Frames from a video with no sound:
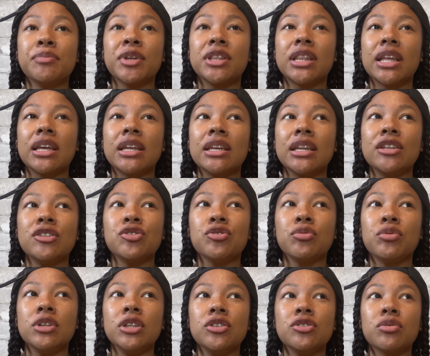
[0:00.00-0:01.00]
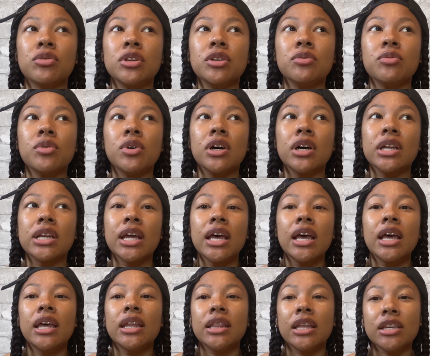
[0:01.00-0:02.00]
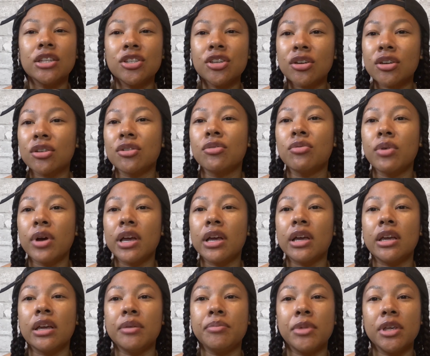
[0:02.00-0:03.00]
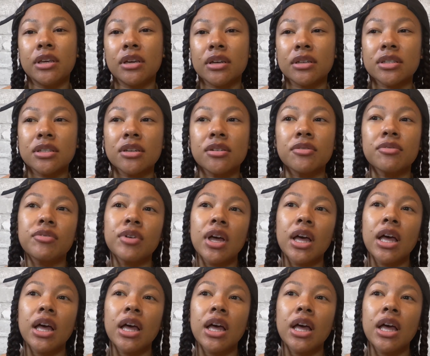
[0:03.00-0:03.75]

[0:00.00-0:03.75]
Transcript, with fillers: but then in 2021 they took it away because of